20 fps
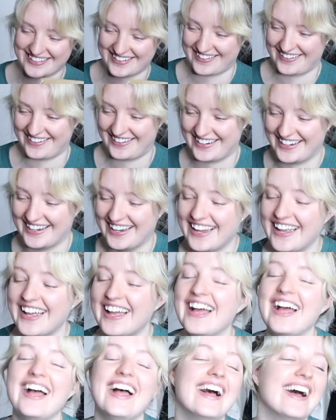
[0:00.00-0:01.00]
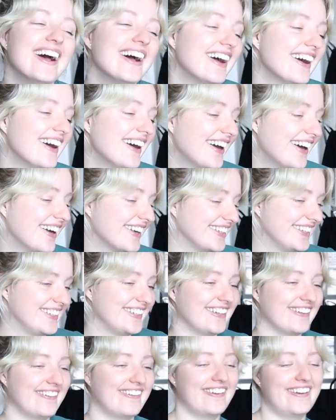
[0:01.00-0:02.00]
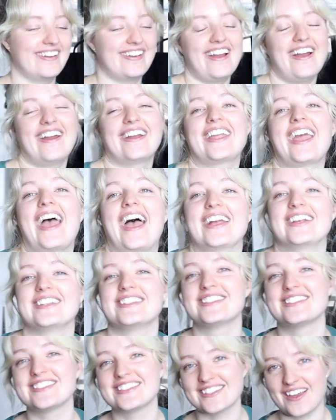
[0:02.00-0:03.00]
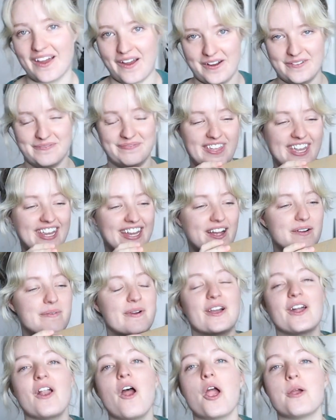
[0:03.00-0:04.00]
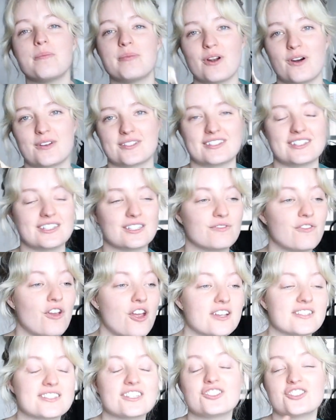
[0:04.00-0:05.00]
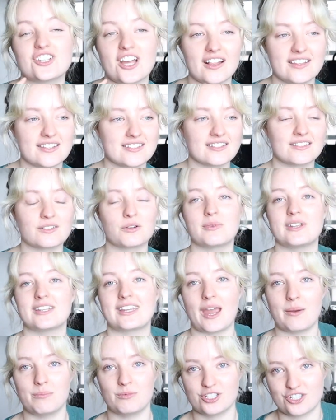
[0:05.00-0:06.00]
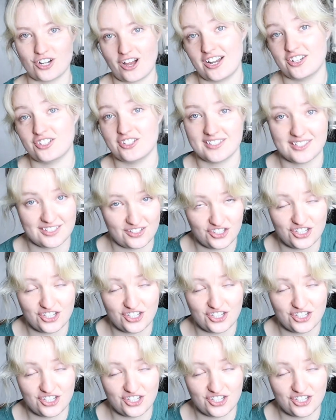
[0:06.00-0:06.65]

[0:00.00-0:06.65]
sorry. Oh, God. Okay, so we're going to open Austin's first. Charlie's a little bit camera shy. She's,